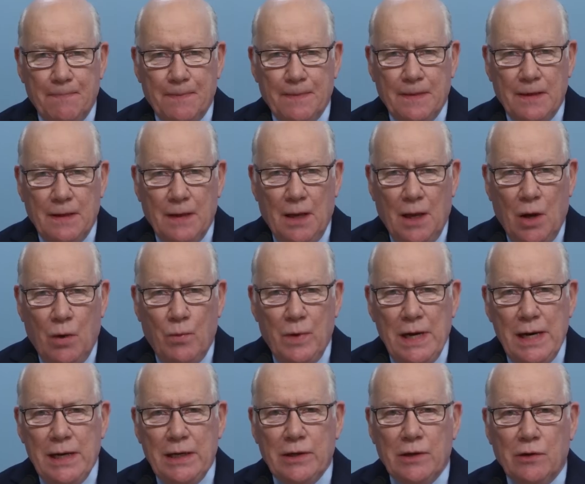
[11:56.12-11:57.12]
But to
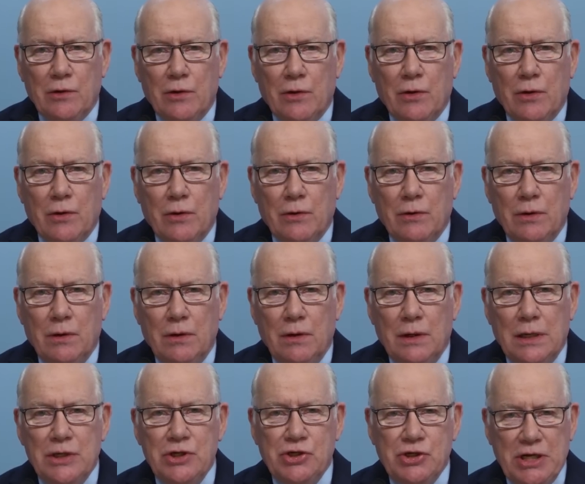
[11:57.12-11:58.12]
claim to be
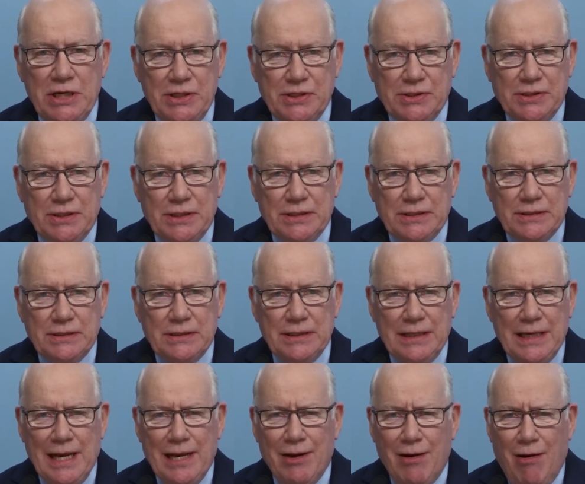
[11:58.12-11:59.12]
the boys of
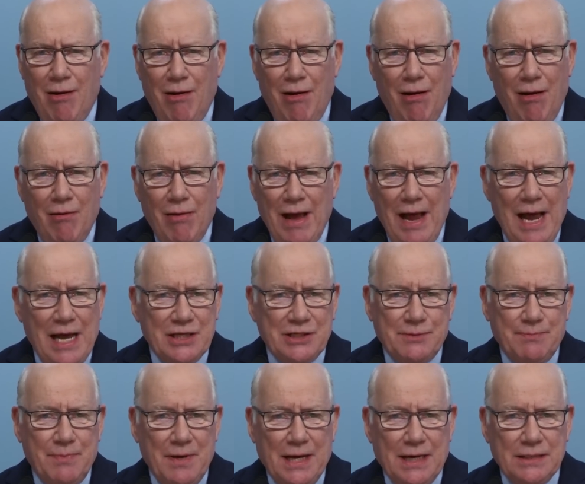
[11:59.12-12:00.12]
Jesus,
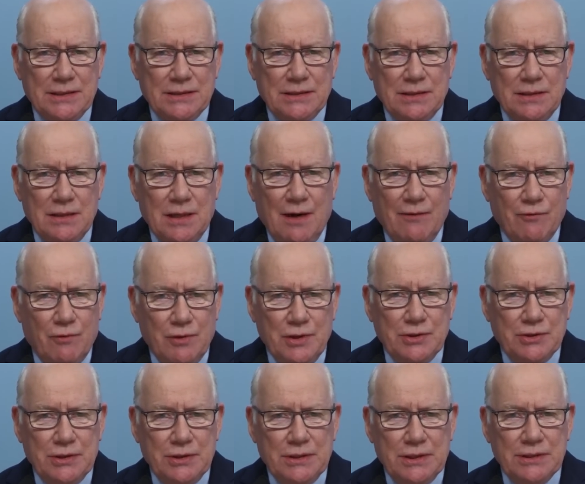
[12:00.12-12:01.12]
now that
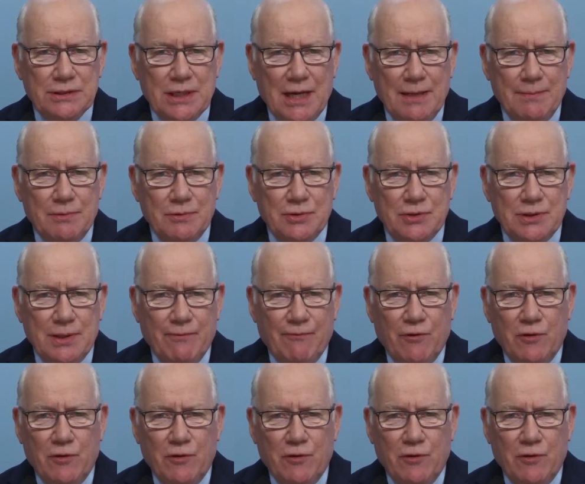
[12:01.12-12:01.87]
is something new.